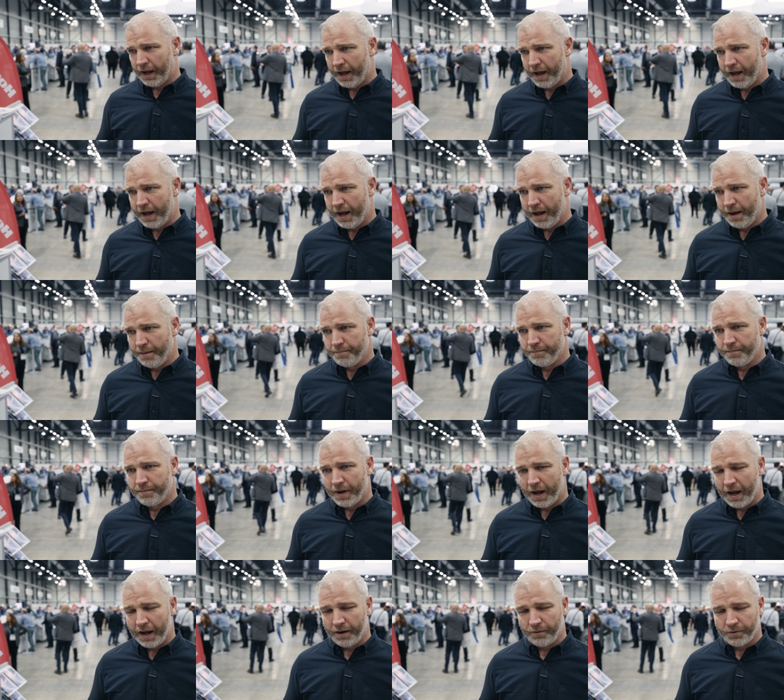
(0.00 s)

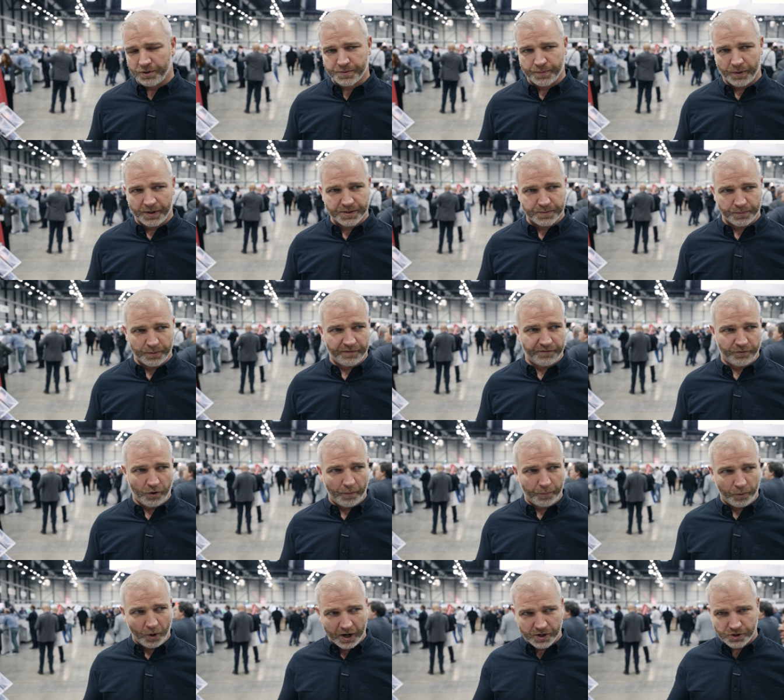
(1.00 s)
um, uh, responsible
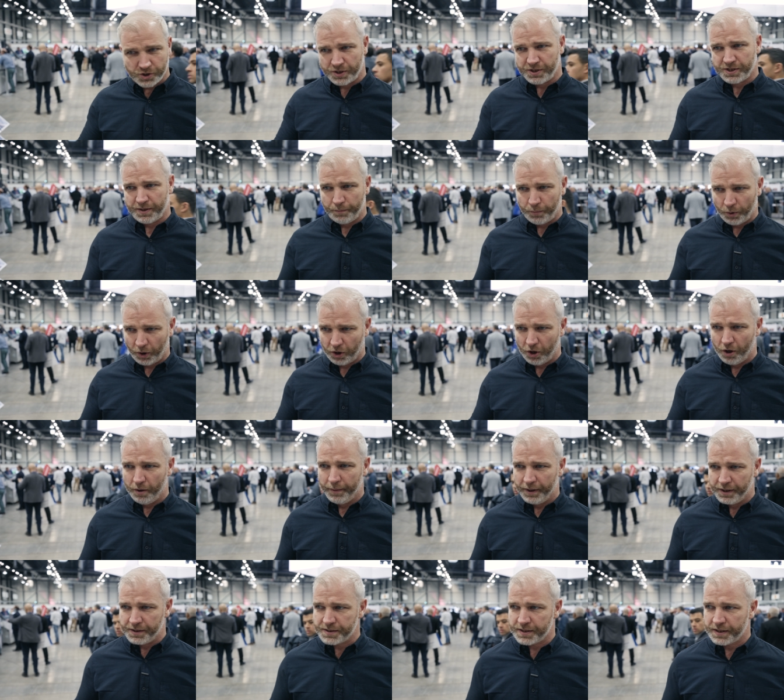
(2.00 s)
for operations and
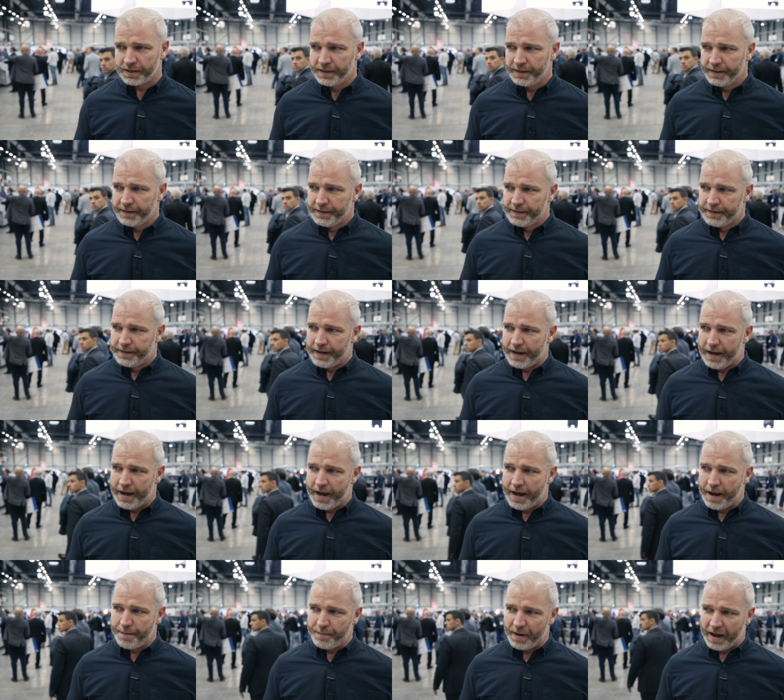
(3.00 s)
procurement.
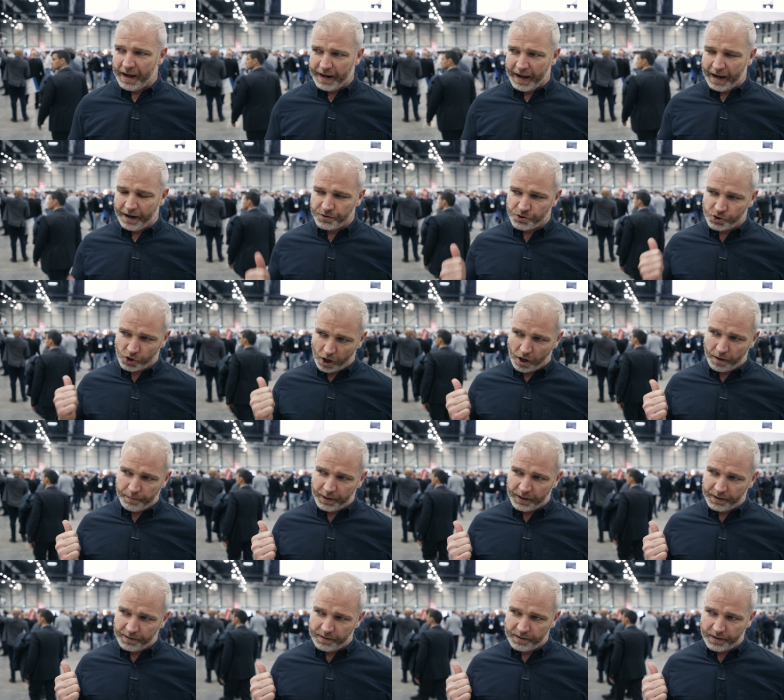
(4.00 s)
Um, and our
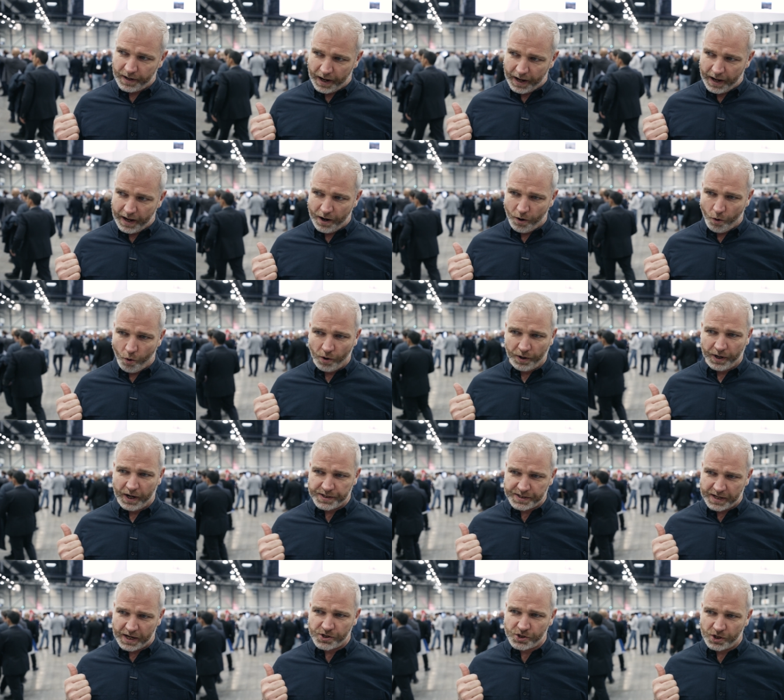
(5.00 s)
German uh,
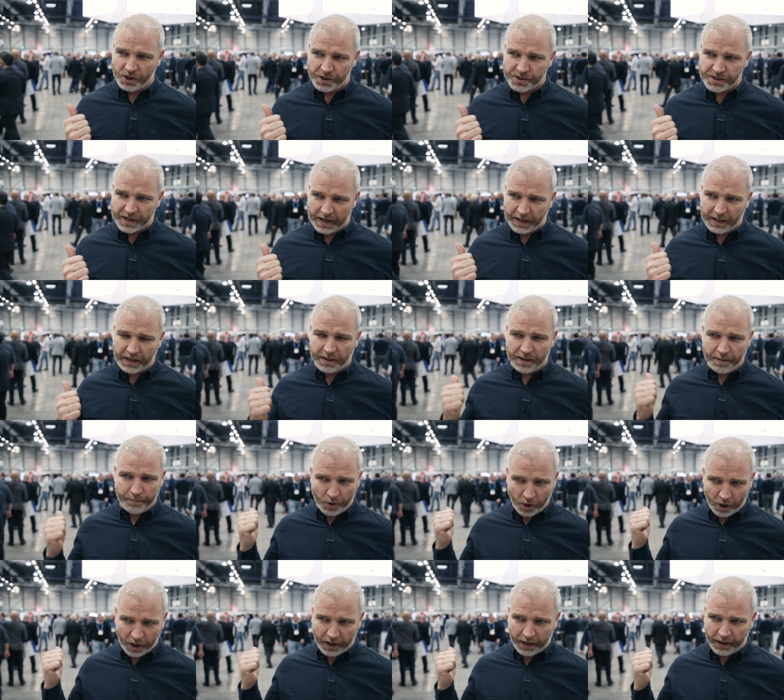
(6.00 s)
organization are taking the
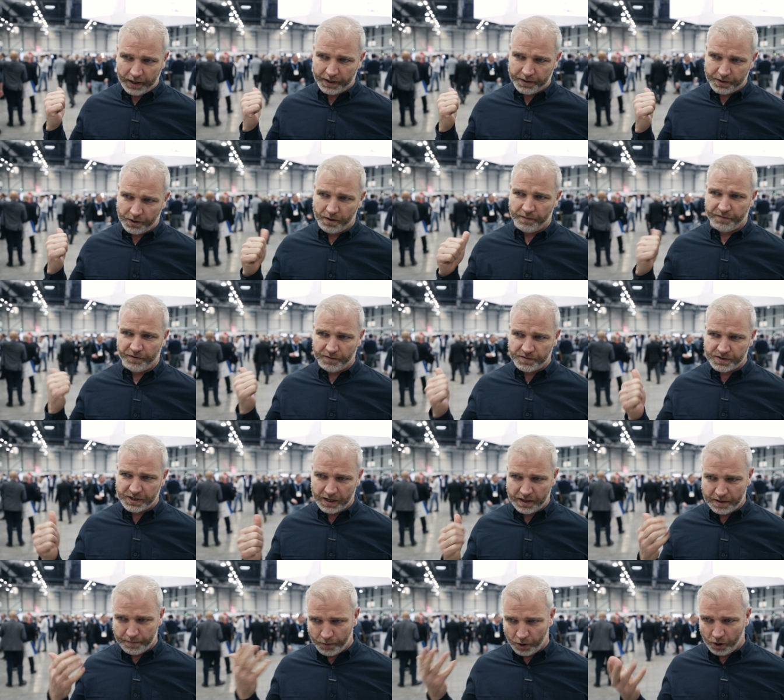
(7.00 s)
Müller, I don't know if you've
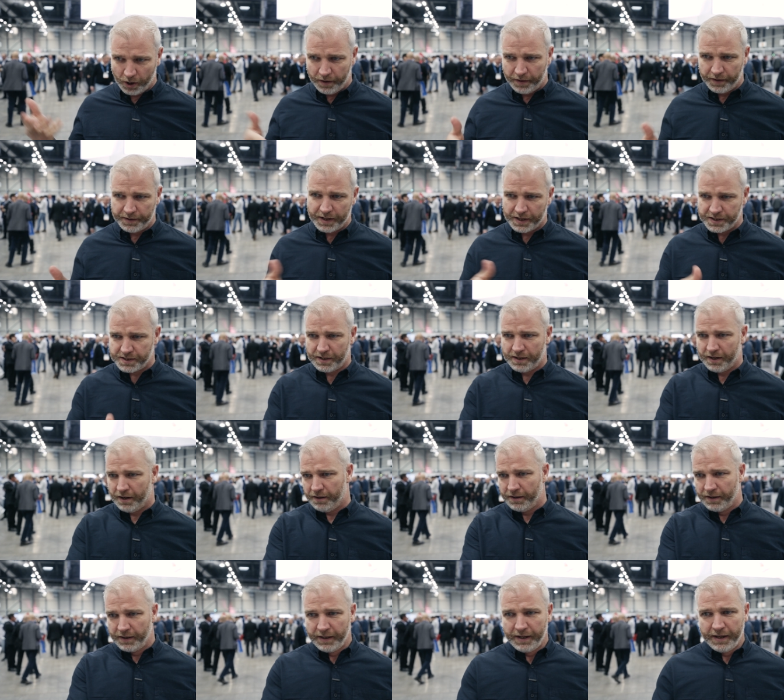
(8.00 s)
seen the Müller that does the